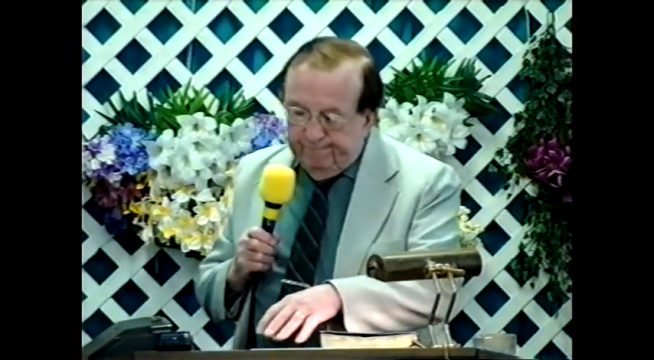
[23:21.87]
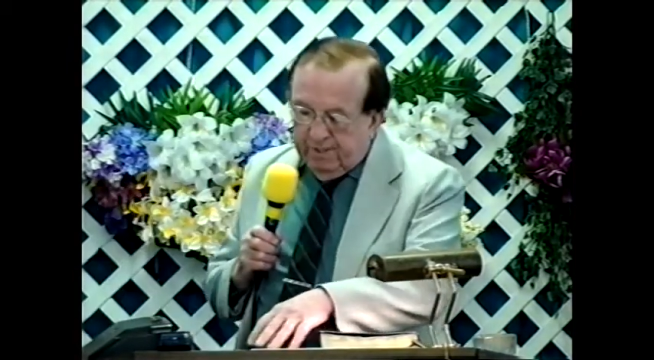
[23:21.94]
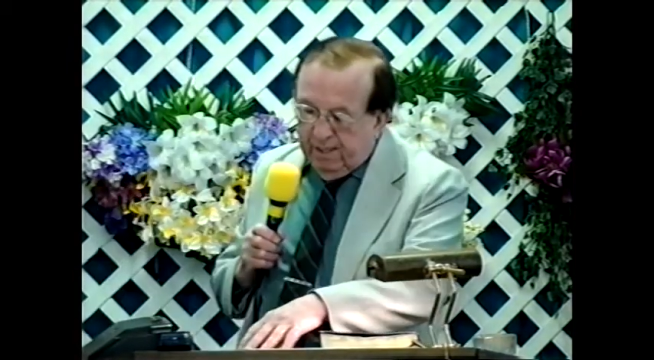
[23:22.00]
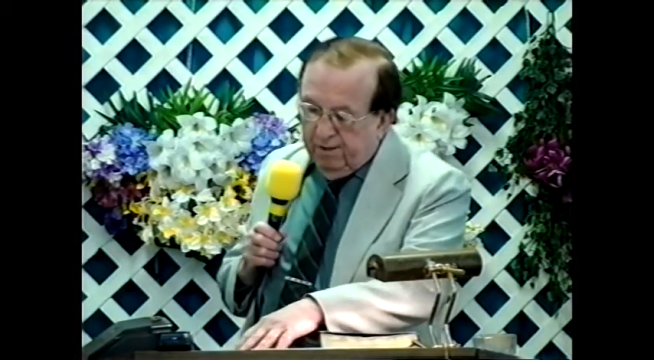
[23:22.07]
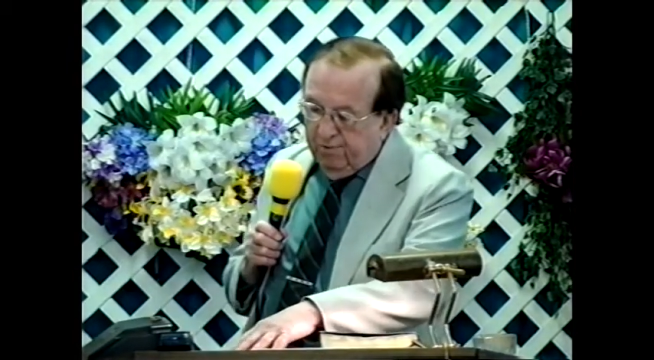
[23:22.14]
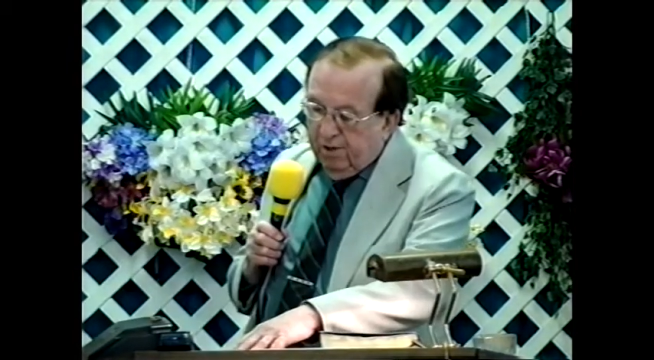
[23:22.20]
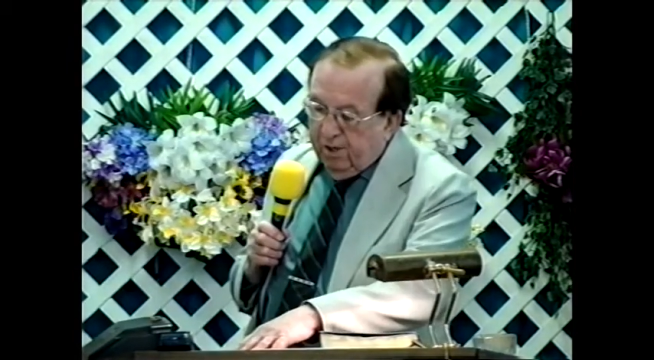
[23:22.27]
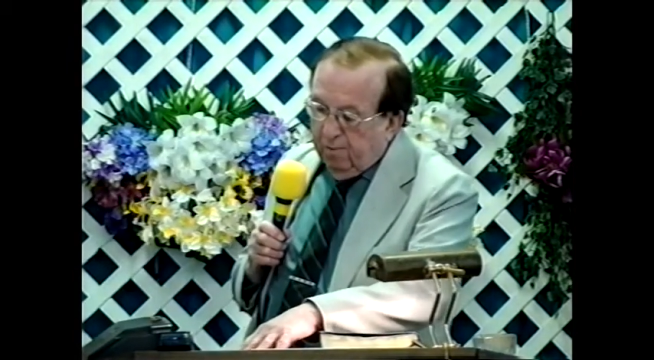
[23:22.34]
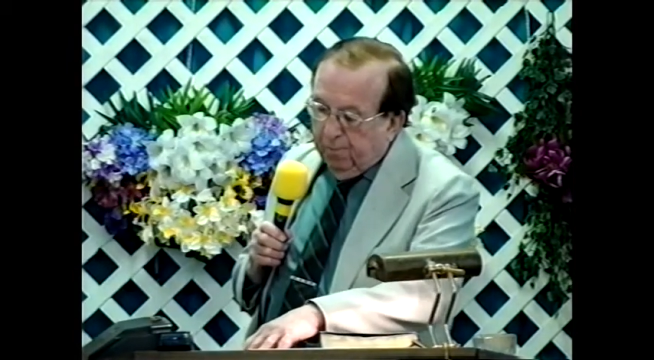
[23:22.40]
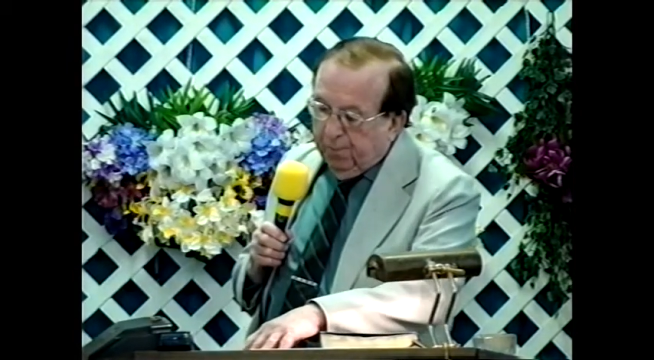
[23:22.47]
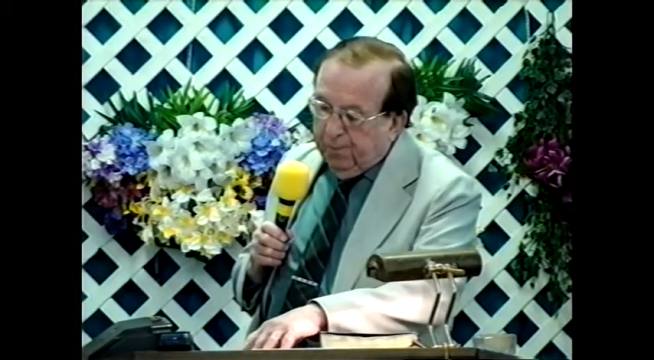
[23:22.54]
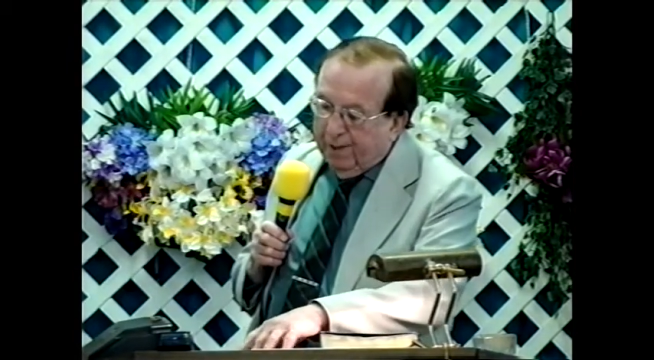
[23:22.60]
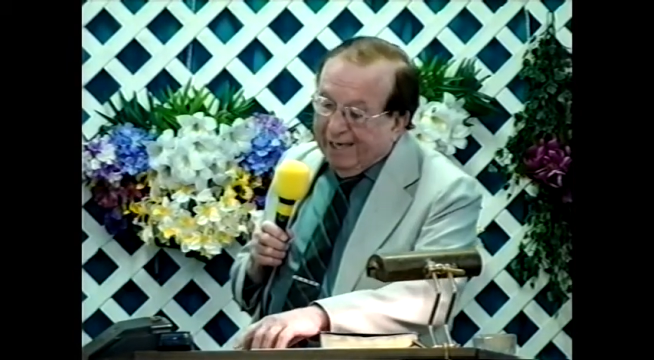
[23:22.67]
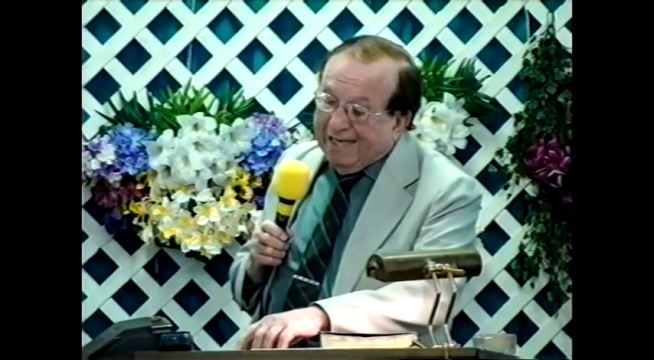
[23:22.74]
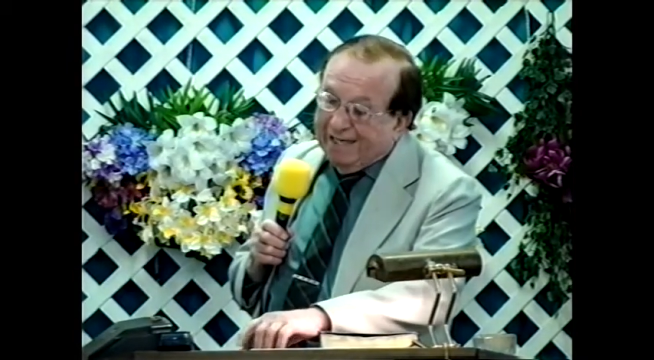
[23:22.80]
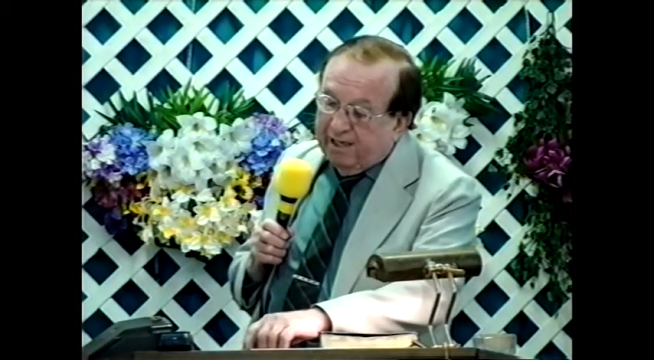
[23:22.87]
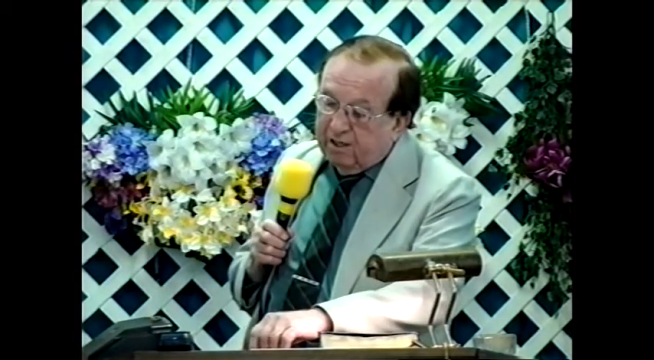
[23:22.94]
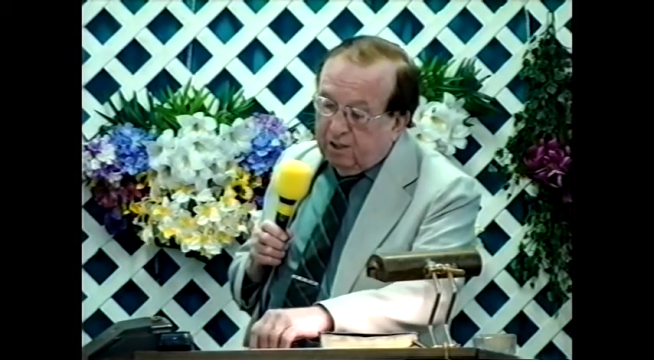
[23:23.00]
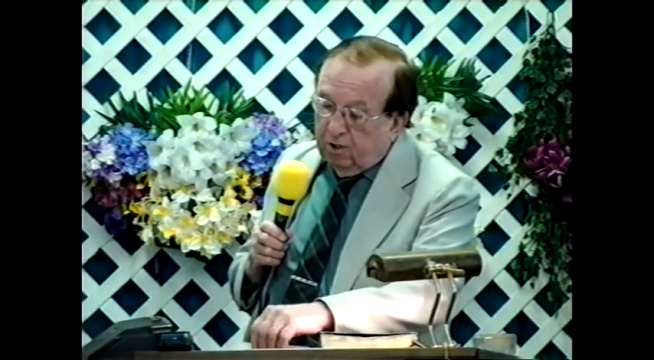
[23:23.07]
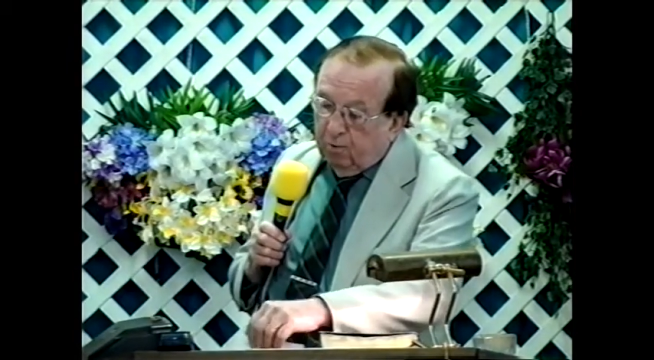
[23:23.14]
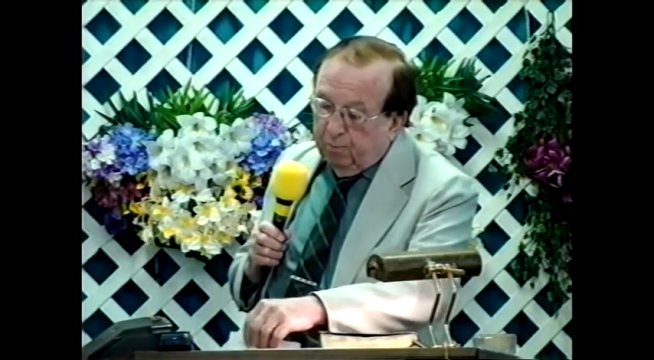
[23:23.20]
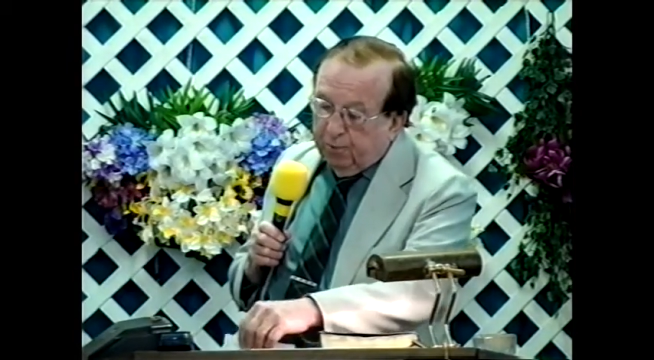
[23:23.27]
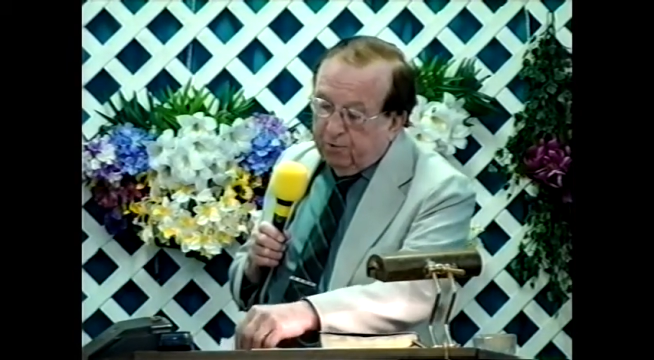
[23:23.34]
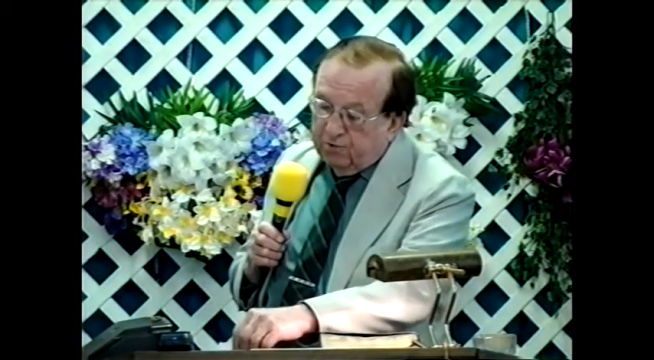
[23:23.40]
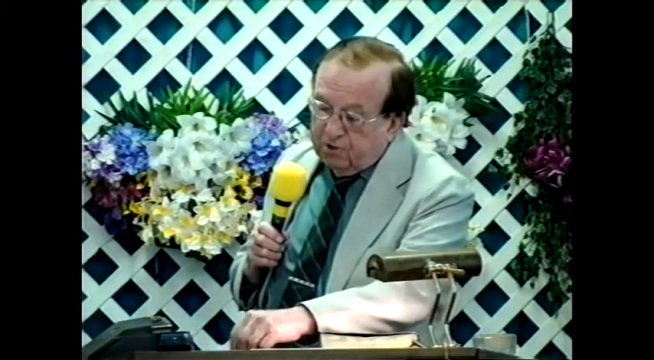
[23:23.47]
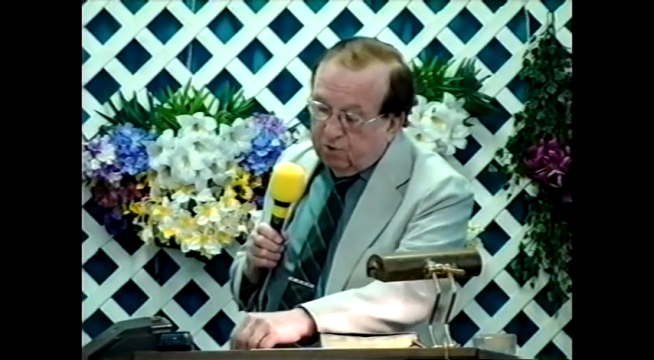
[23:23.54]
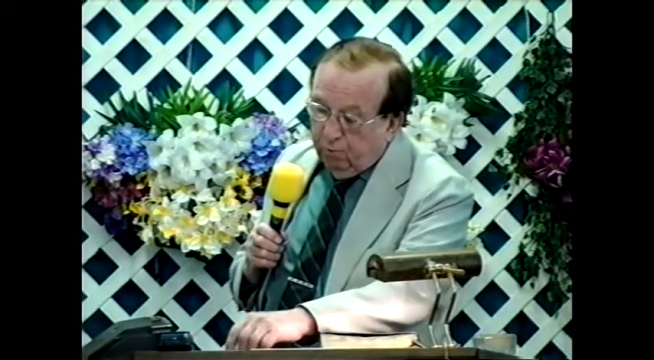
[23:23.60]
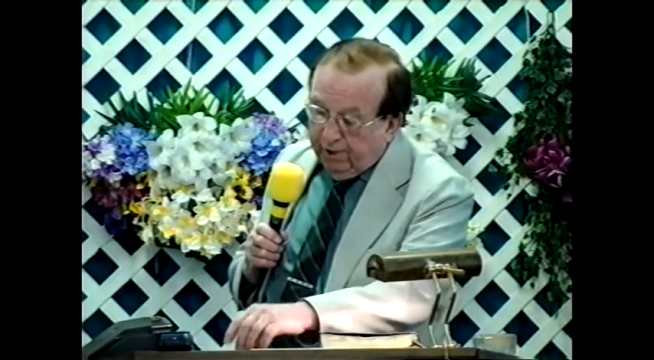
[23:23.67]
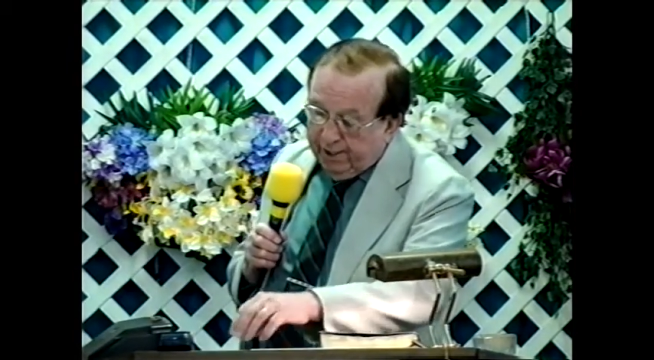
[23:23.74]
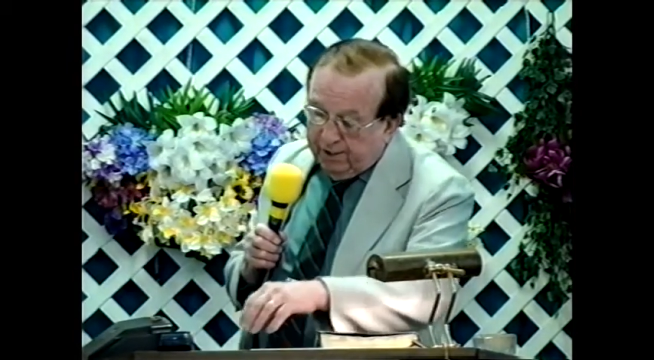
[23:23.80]
in their political
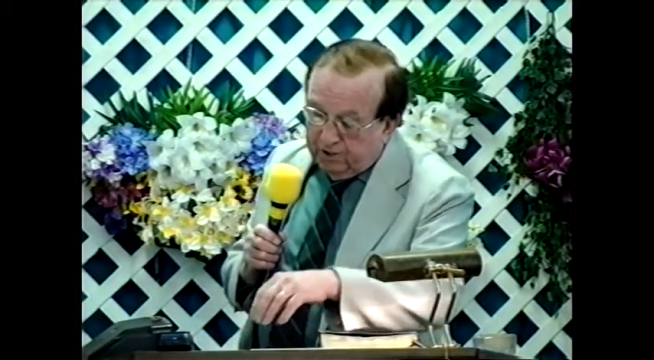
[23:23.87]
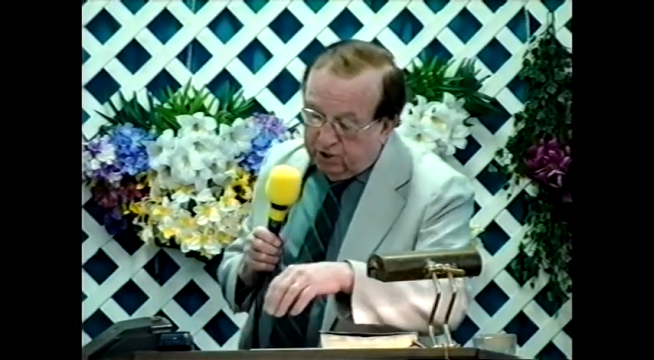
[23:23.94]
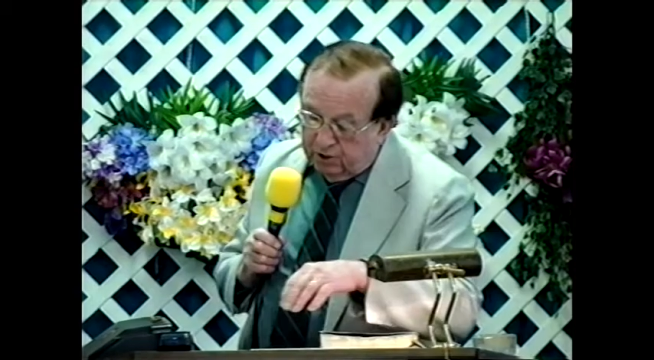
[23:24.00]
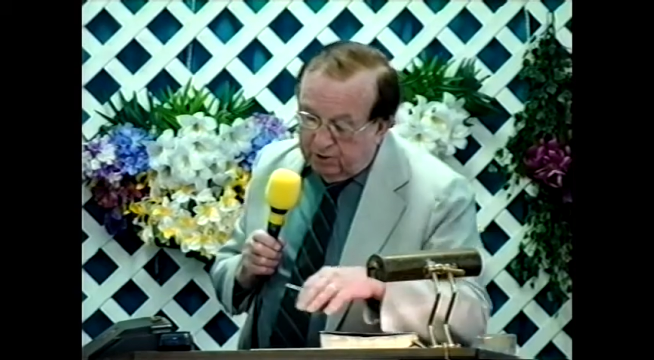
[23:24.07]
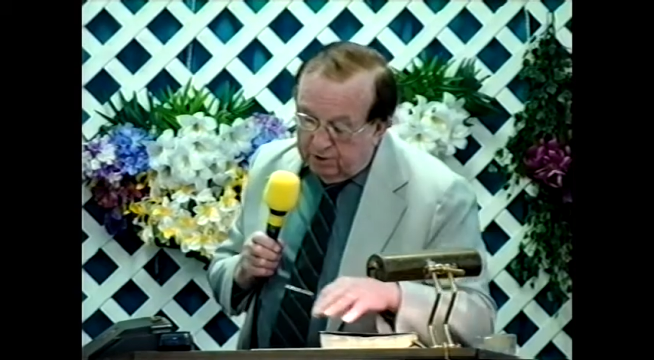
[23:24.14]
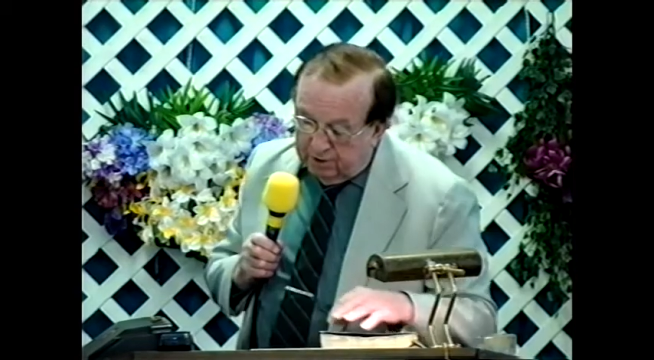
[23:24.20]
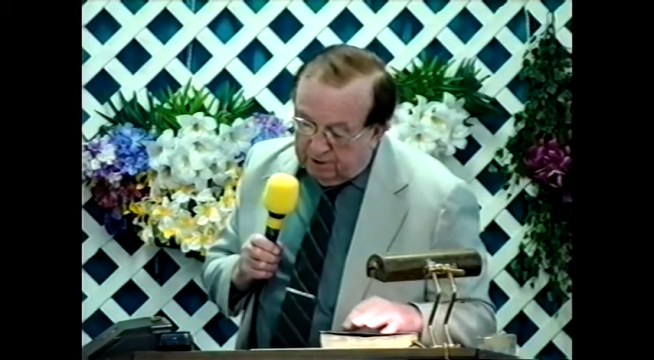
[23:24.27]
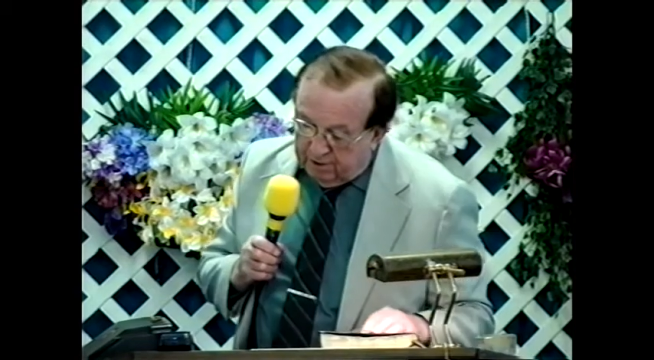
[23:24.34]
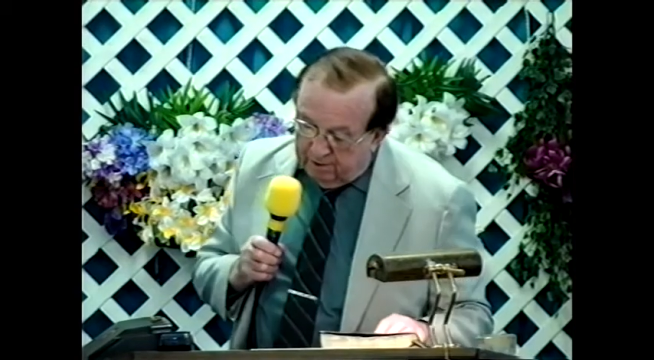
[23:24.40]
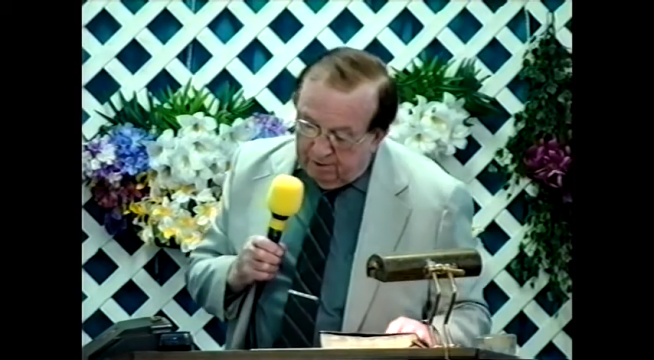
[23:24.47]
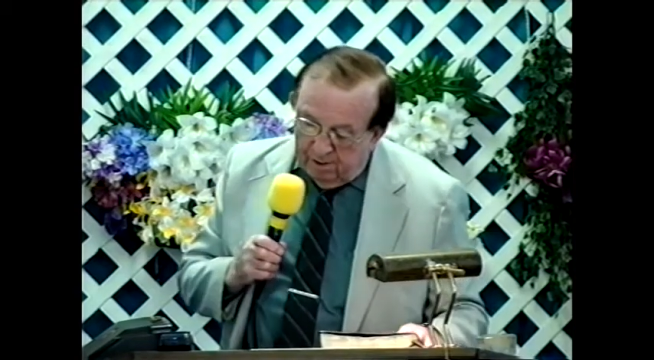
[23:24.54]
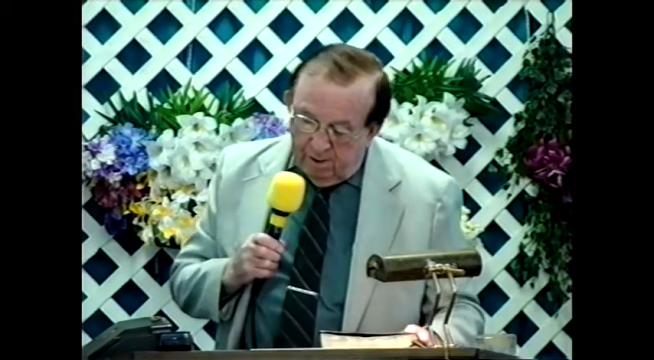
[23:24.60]
persuasions,